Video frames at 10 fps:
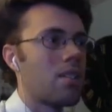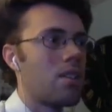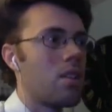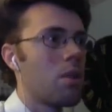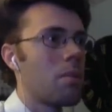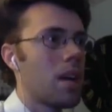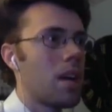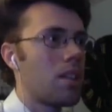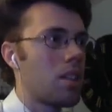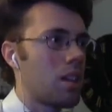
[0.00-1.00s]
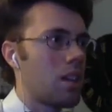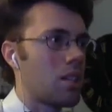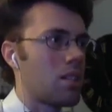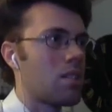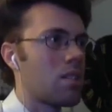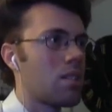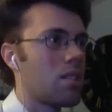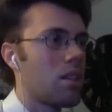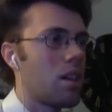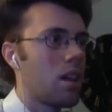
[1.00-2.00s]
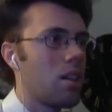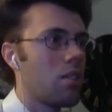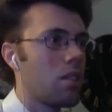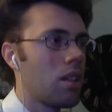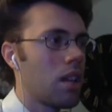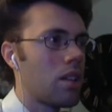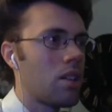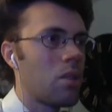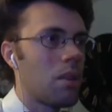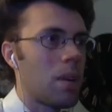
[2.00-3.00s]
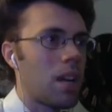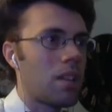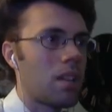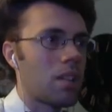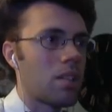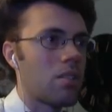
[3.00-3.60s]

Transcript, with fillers: New and bad things. I don't like new and bad things.